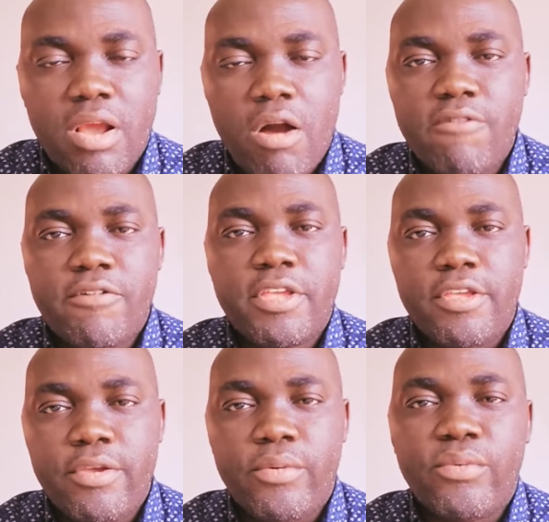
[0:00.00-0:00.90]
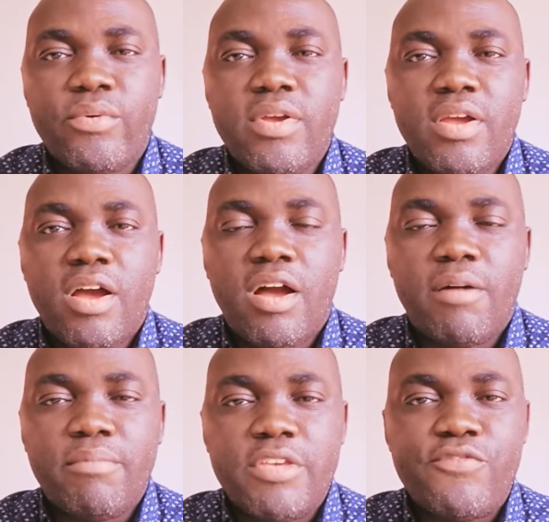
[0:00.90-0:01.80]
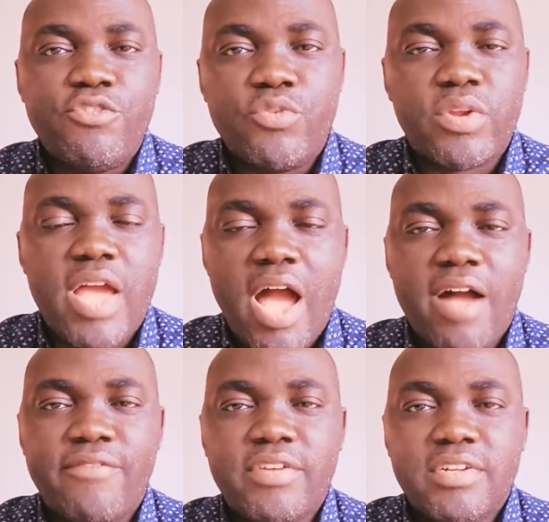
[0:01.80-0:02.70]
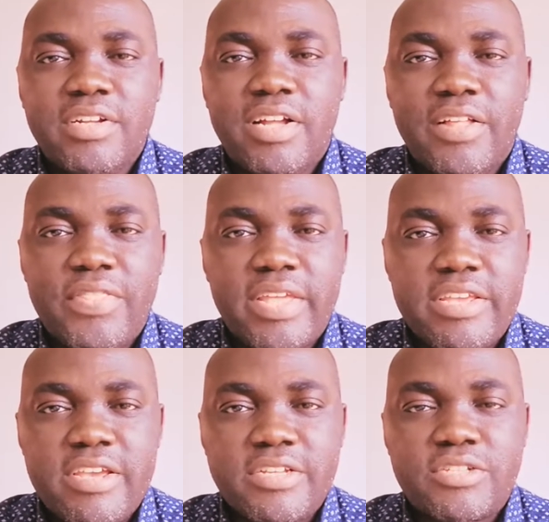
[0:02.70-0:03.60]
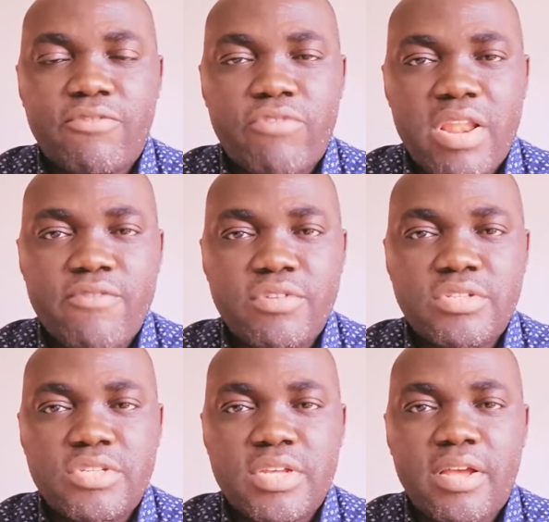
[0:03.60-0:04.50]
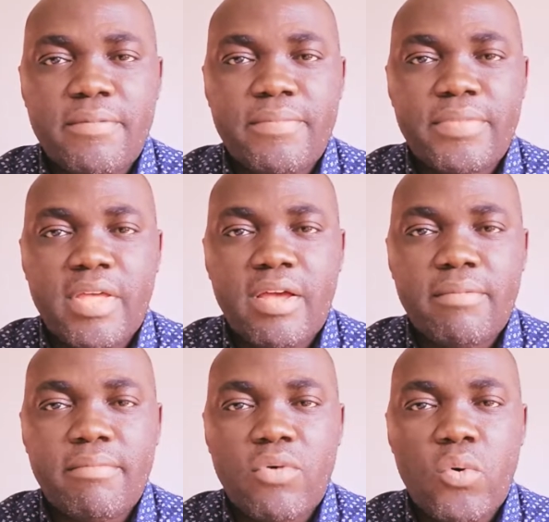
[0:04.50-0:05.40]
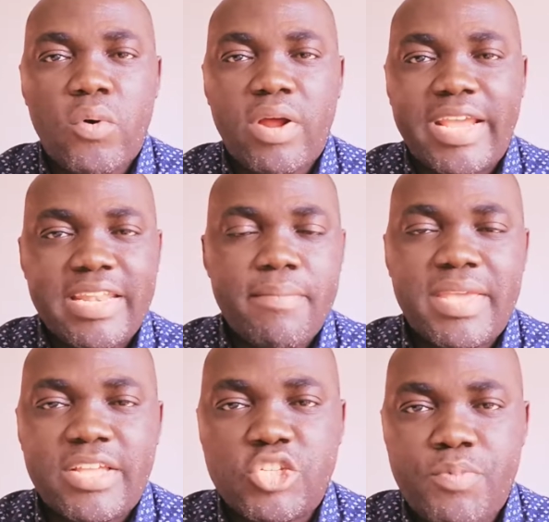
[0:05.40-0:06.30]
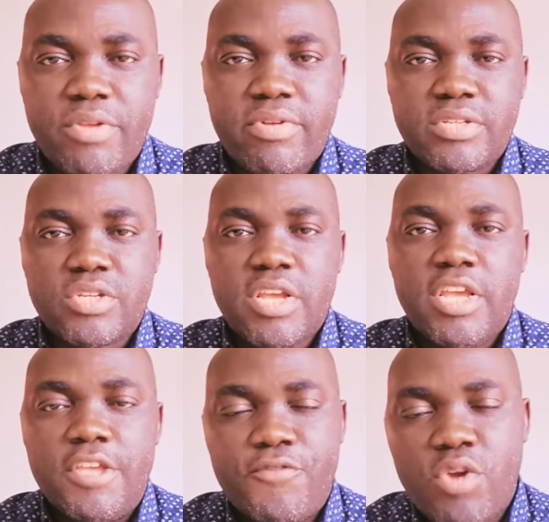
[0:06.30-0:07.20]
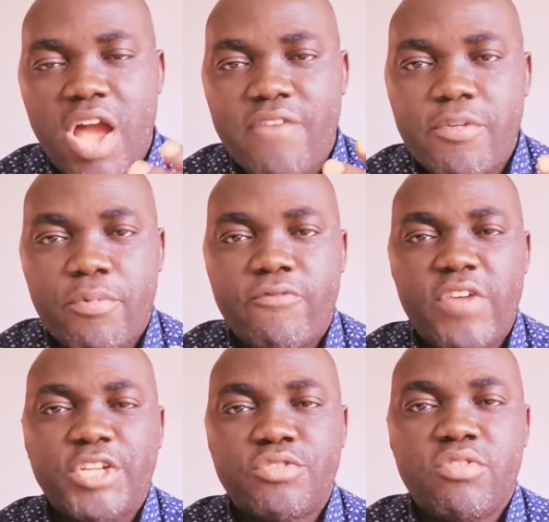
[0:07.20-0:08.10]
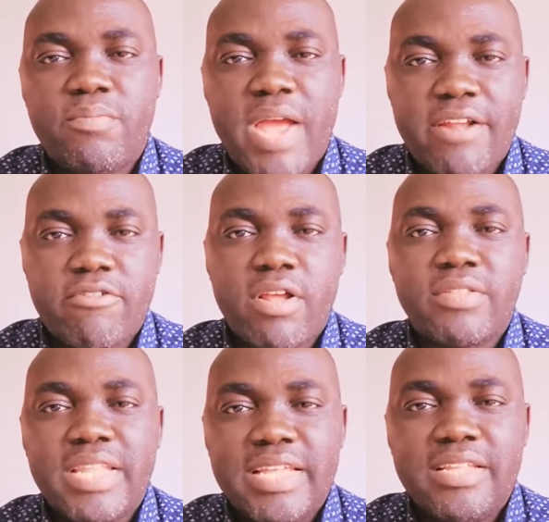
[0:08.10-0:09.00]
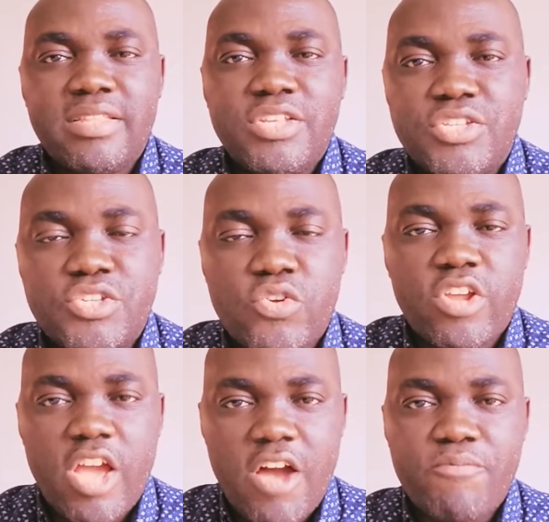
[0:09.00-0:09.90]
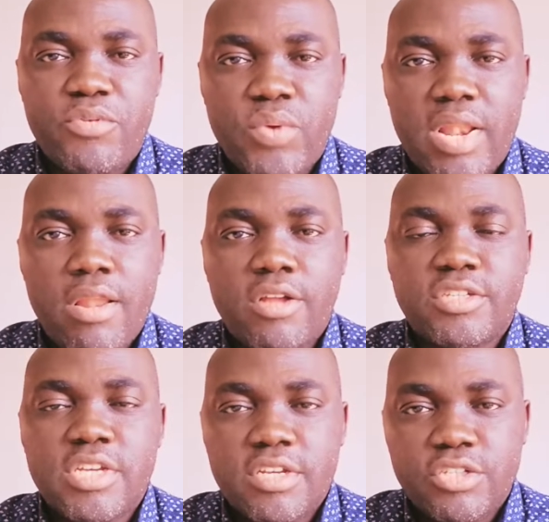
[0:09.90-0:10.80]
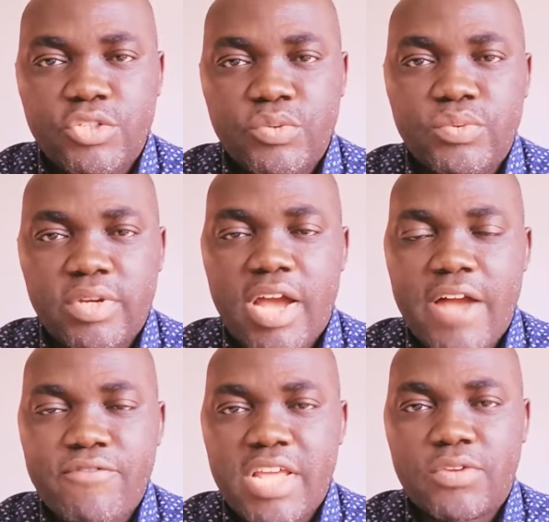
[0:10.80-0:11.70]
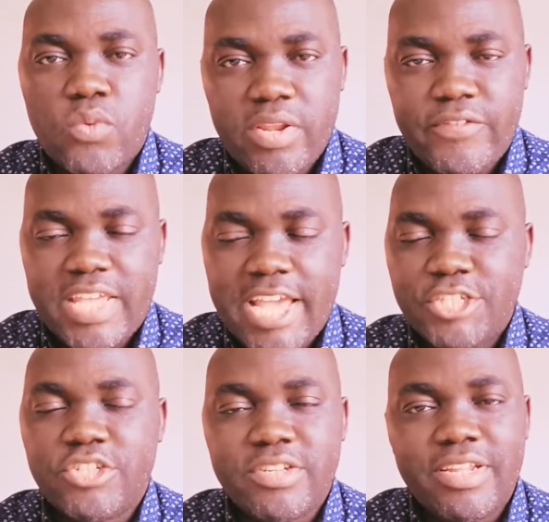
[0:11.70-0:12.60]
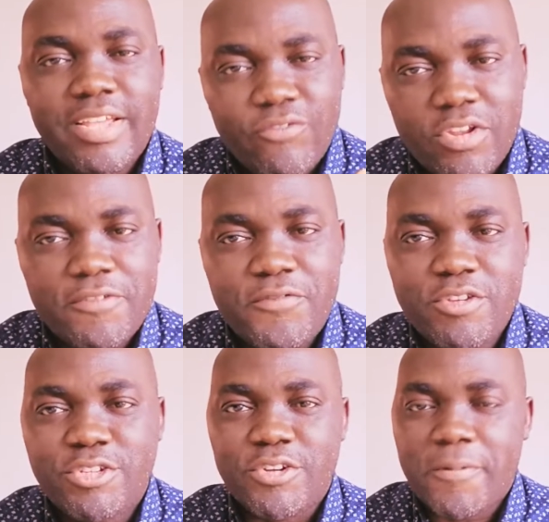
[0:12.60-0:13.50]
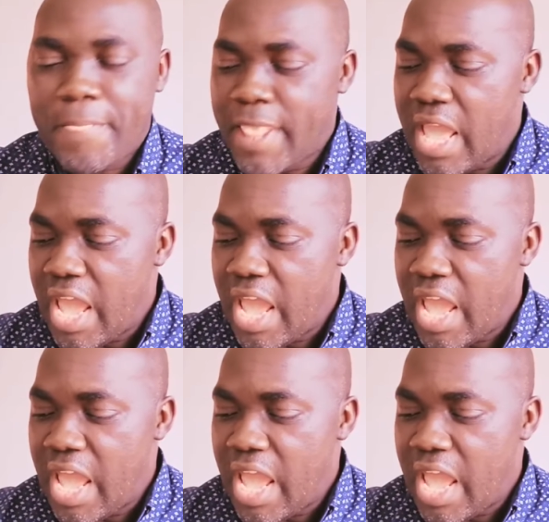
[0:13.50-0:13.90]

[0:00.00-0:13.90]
can cover you if you don't have the years of relevant or academic experience. If you have a professional background, this is going to help you a lot to have that qualification for the future.